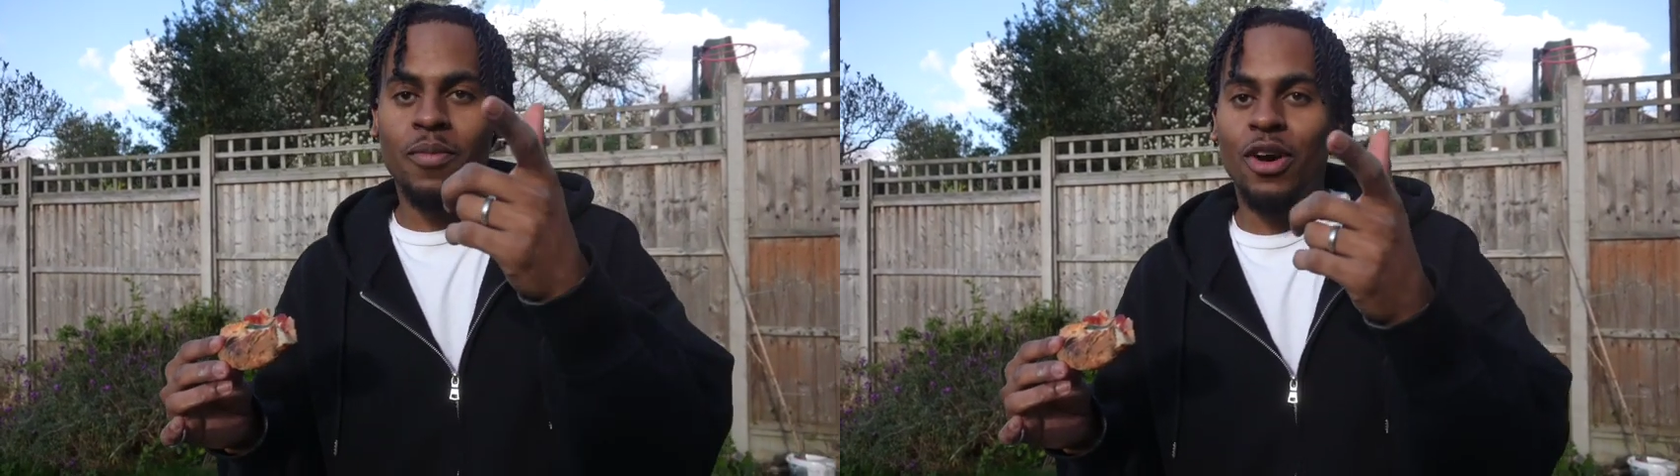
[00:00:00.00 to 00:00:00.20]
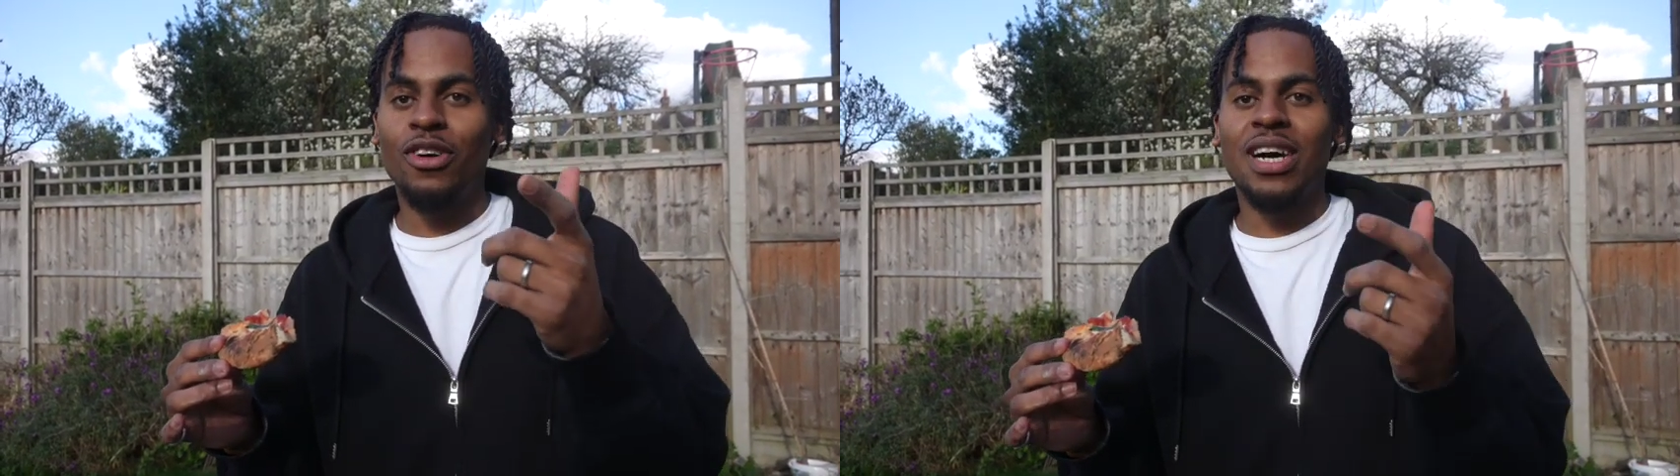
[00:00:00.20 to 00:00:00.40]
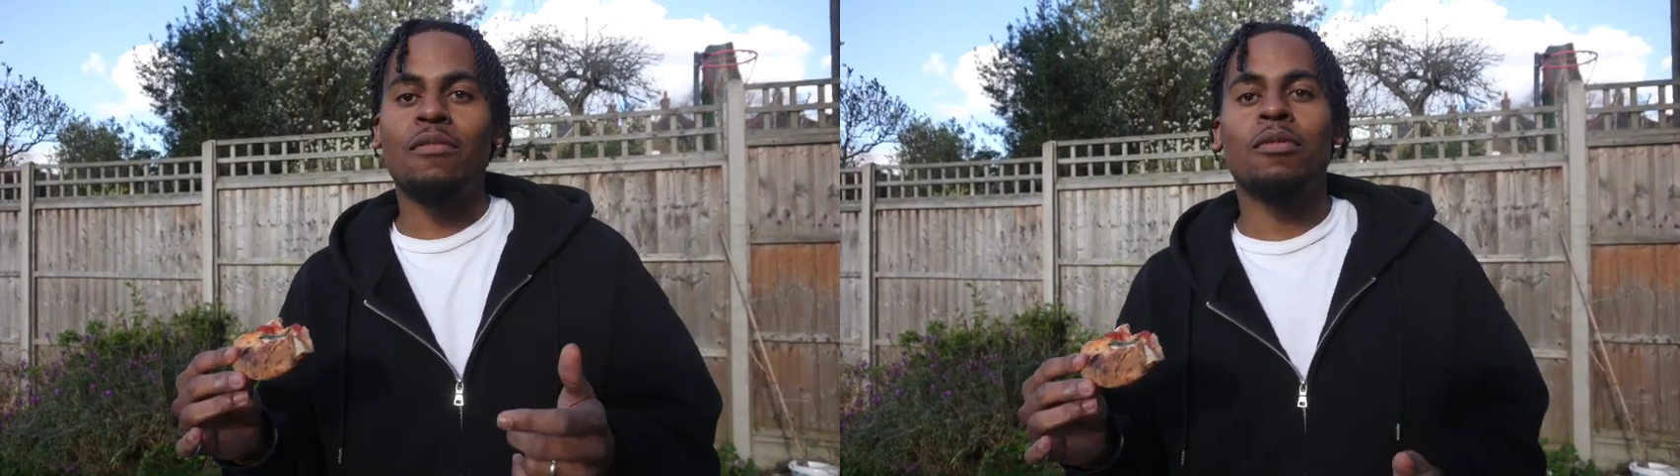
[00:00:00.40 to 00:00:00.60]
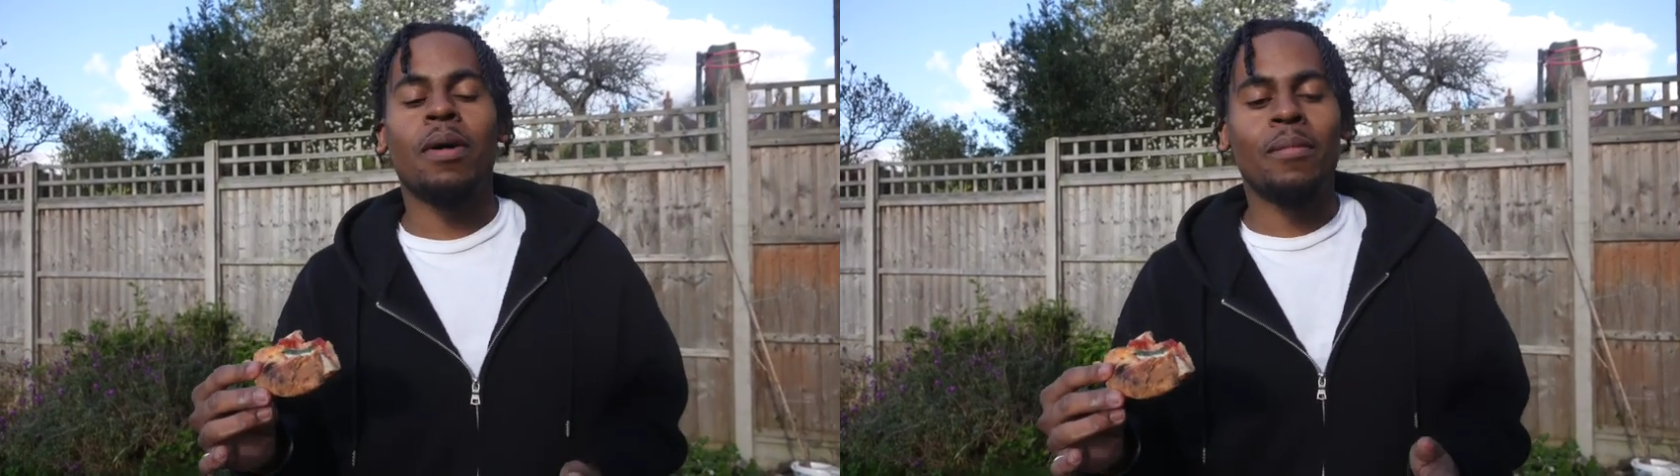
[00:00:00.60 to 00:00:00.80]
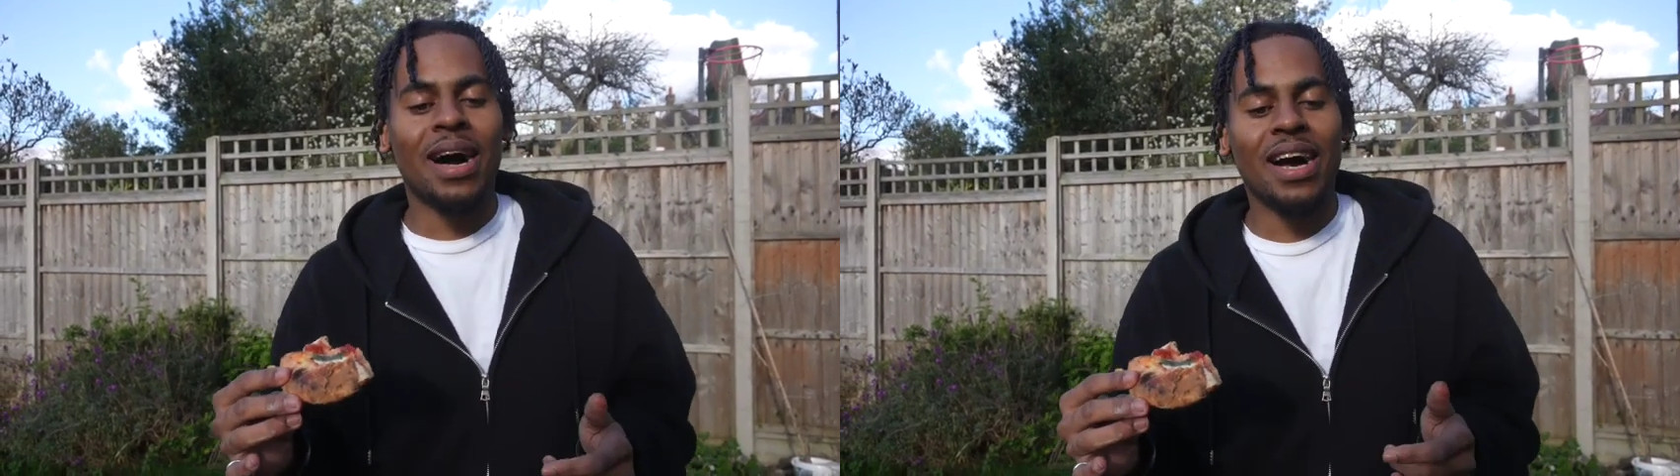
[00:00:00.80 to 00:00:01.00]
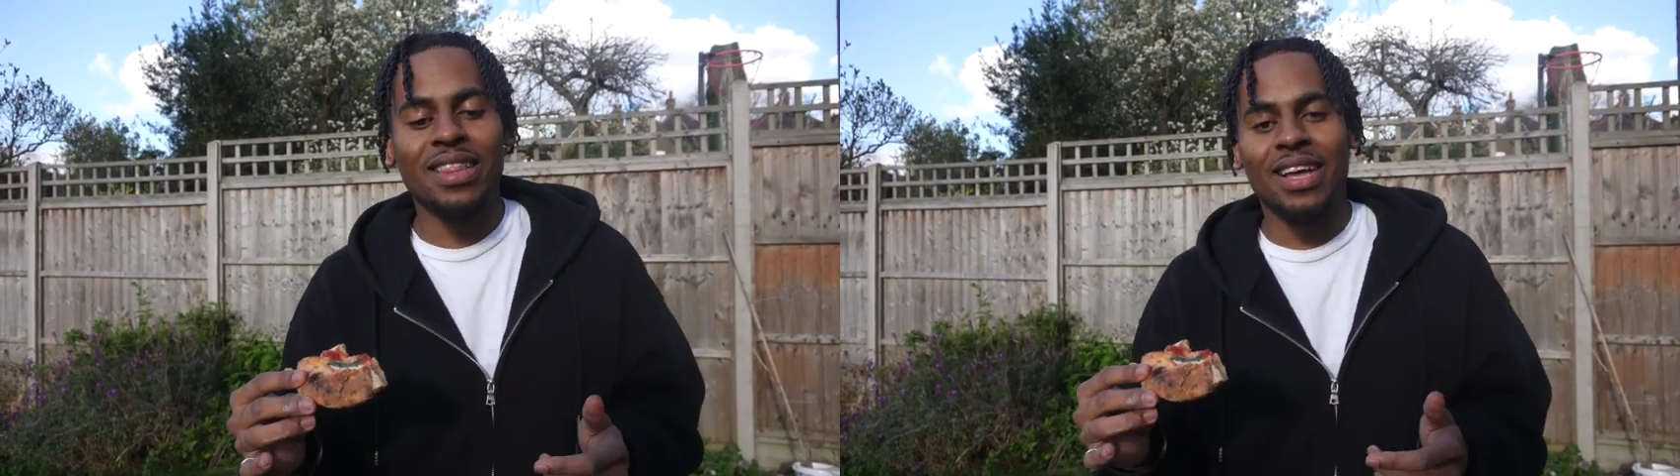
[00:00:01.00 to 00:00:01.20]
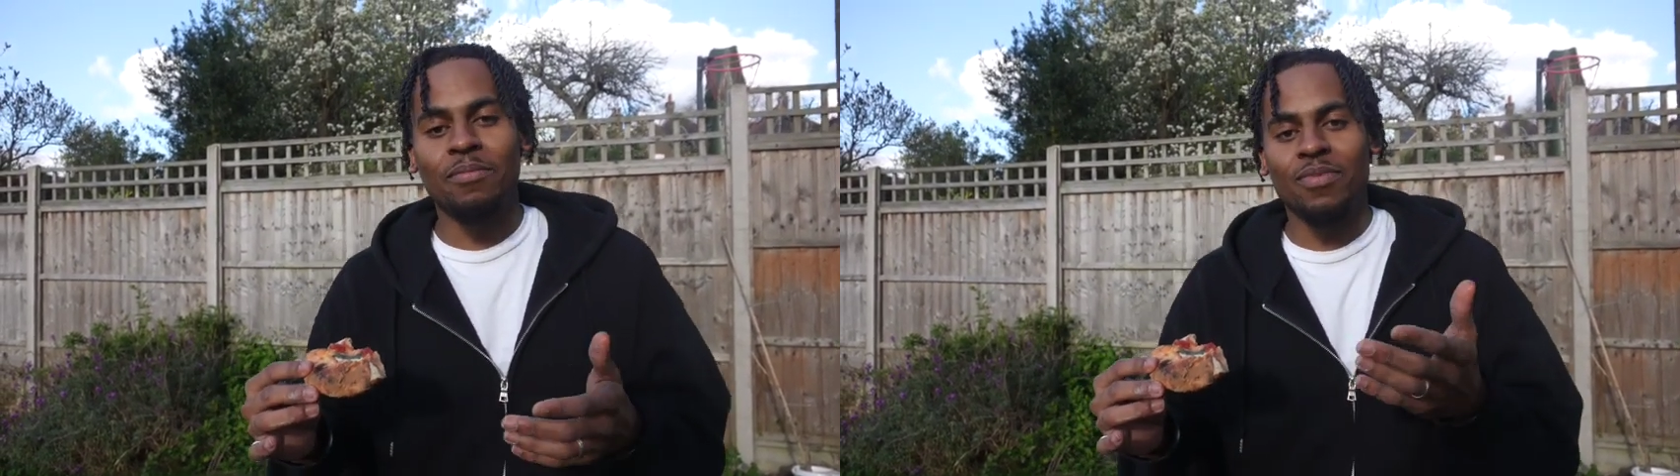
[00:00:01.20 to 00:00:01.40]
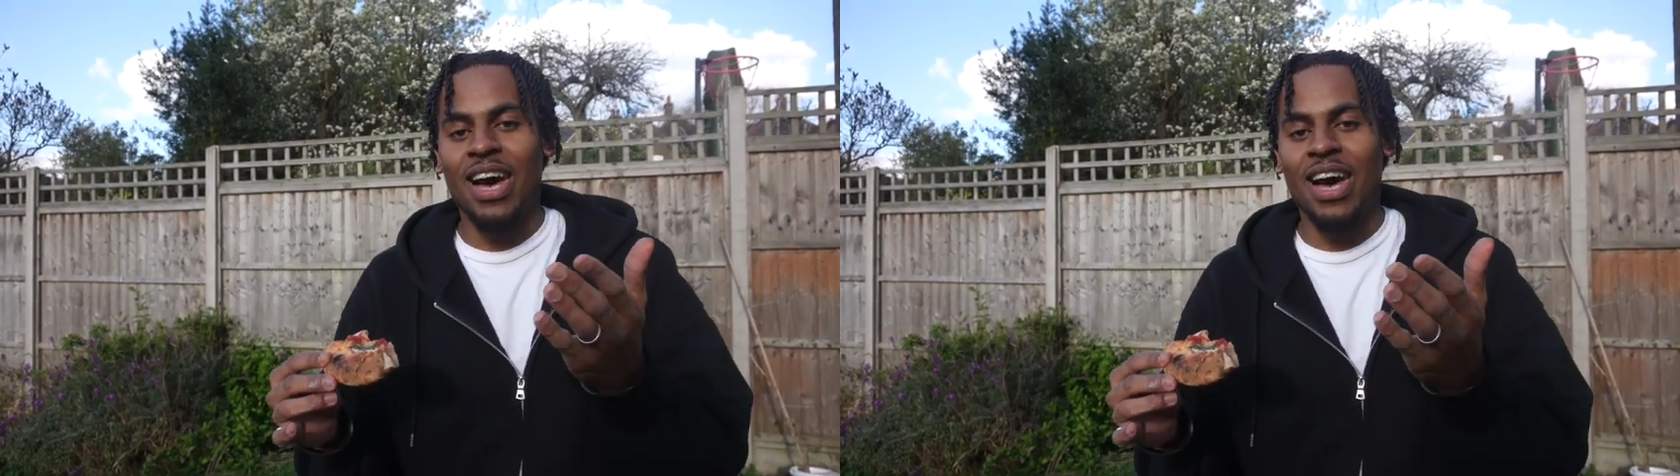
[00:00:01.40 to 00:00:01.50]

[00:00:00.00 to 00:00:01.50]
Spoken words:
I got a cameraman behind there,